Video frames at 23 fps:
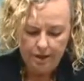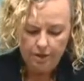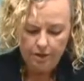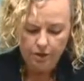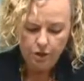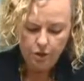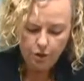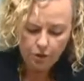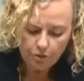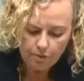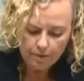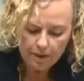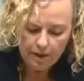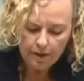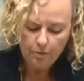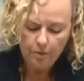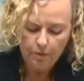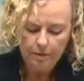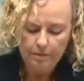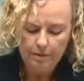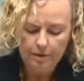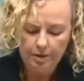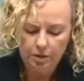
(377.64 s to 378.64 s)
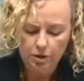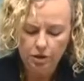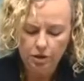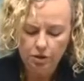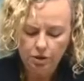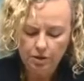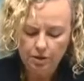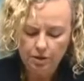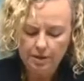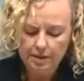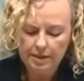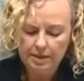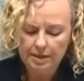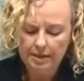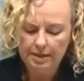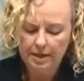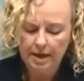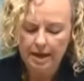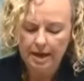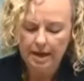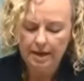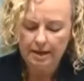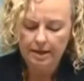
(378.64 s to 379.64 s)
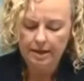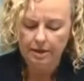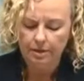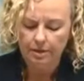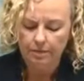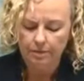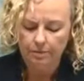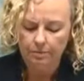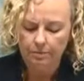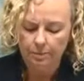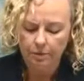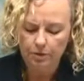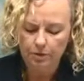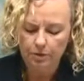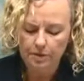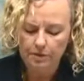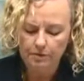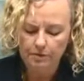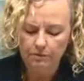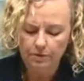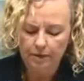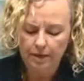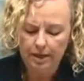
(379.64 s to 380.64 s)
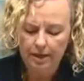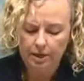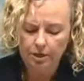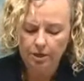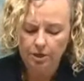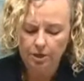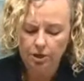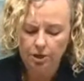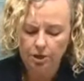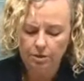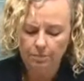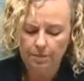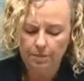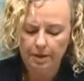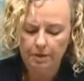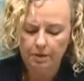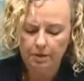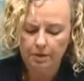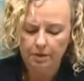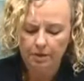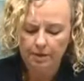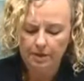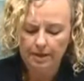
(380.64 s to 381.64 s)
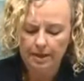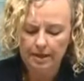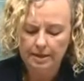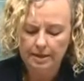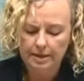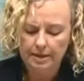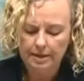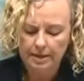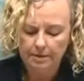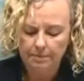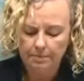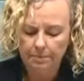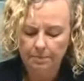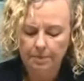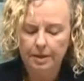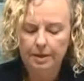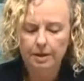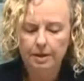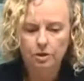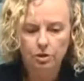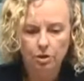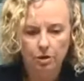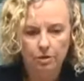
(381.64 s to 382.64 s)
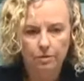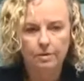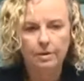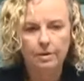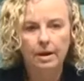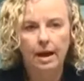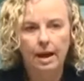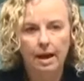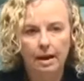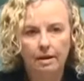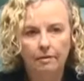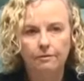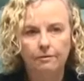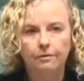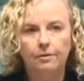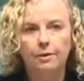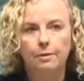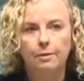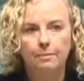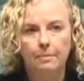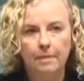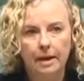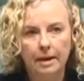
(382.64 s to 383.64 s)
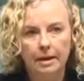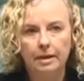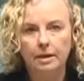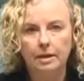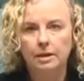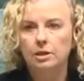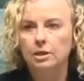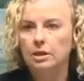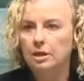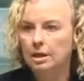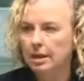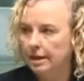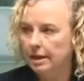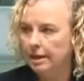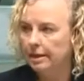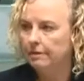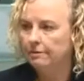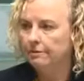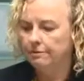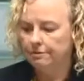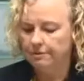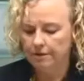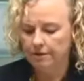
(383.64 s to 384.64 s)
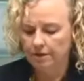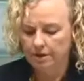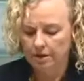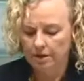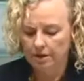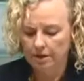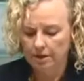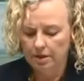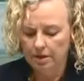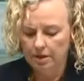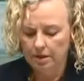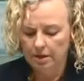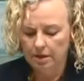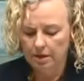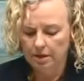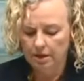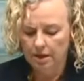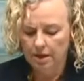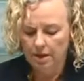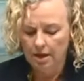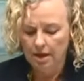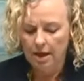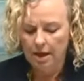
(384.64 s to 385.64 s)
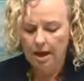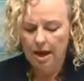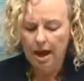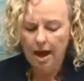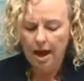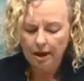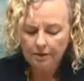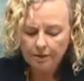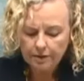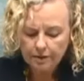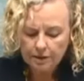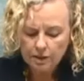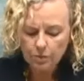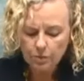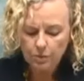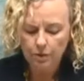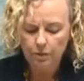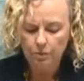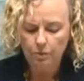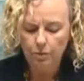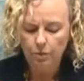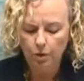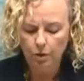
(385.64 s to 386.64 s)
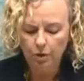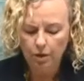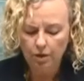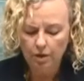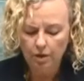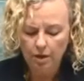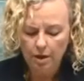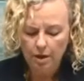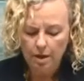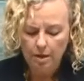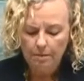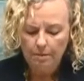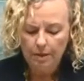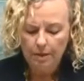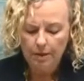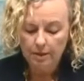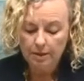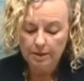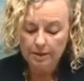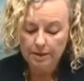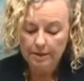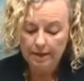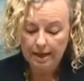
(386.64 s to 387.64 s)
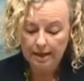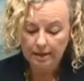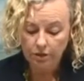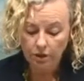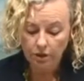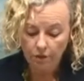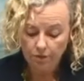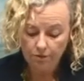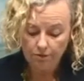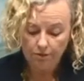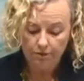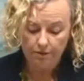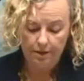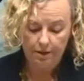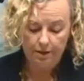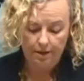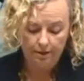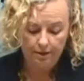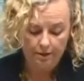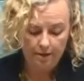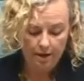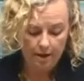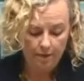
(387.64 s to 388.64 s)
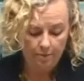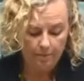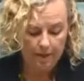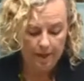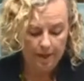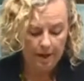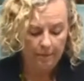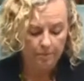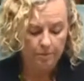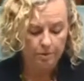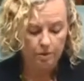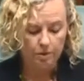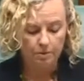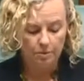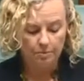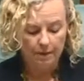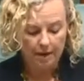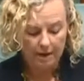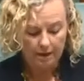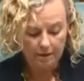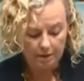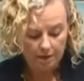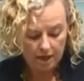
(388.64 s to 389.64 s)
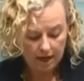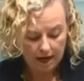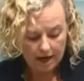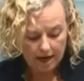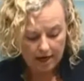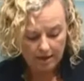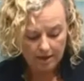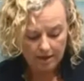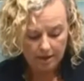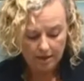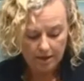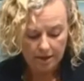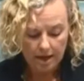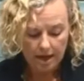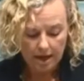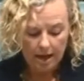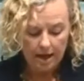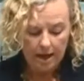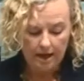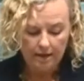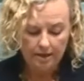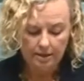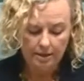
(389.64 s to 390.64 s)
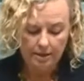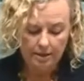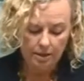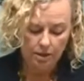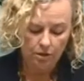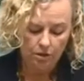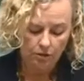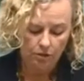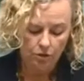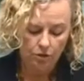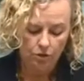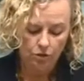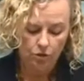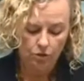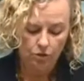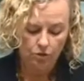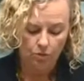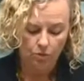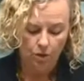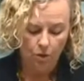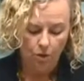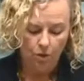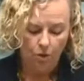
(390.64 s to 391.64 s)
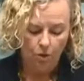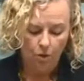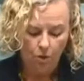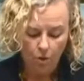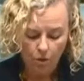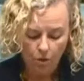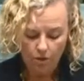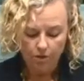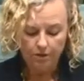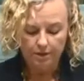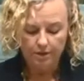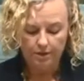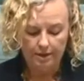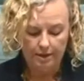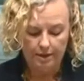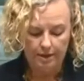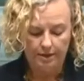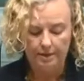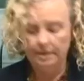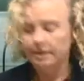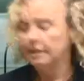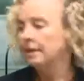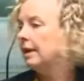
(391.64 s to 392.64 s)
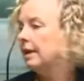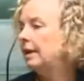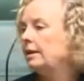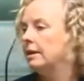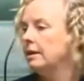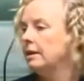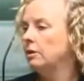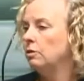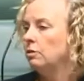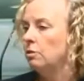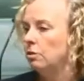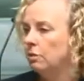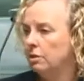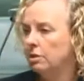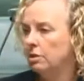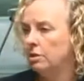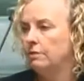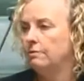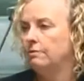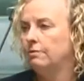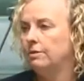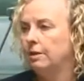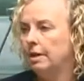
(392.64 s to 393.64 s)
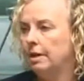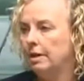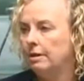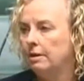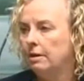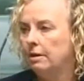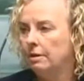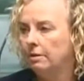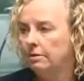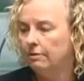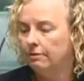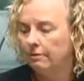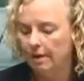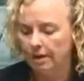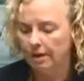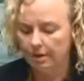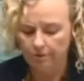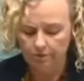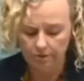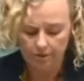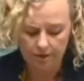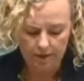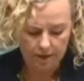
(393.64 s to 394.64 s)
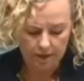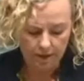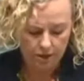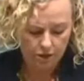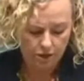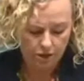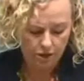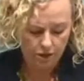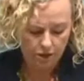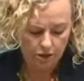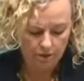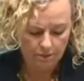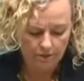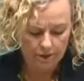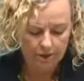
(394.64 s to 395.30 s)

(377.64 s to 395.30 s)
Too many women choose to stay in an abusive relationship because they simply don't have the money to leave. Others quit work because they don't think they'll be able to maintain it and still do all of the things that are needed in order to flee the violent relationship.